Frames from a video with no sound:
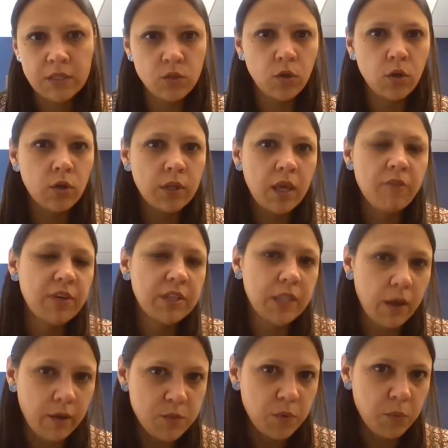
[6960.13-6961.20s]
labor
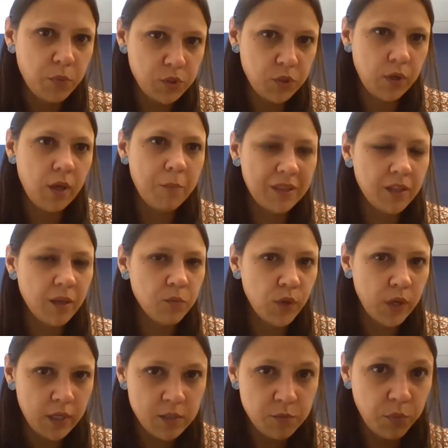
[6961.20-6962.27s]
scheme and a return
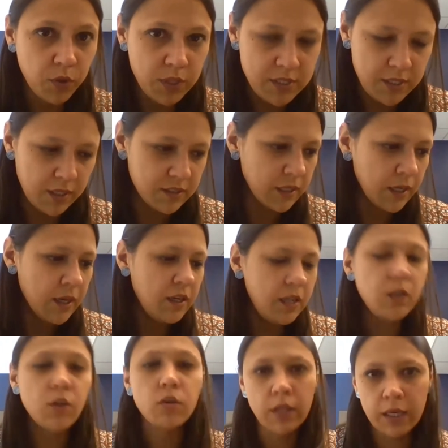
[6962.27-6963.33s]
scheme that
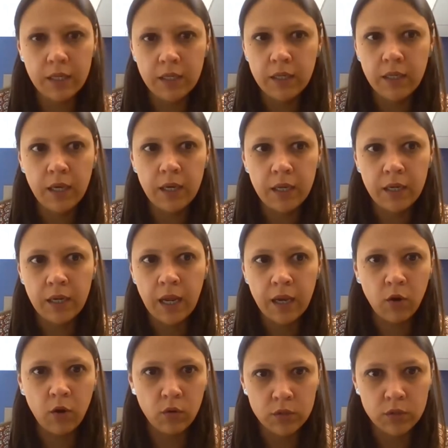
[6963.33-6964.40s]
affected
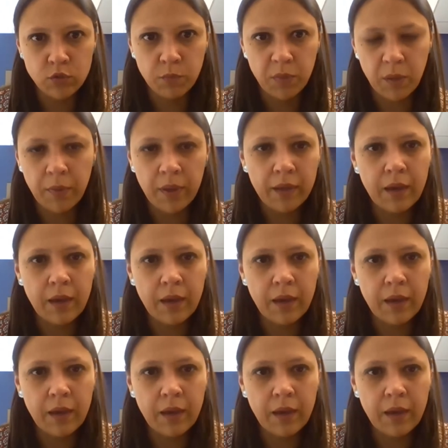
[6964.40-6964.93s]
police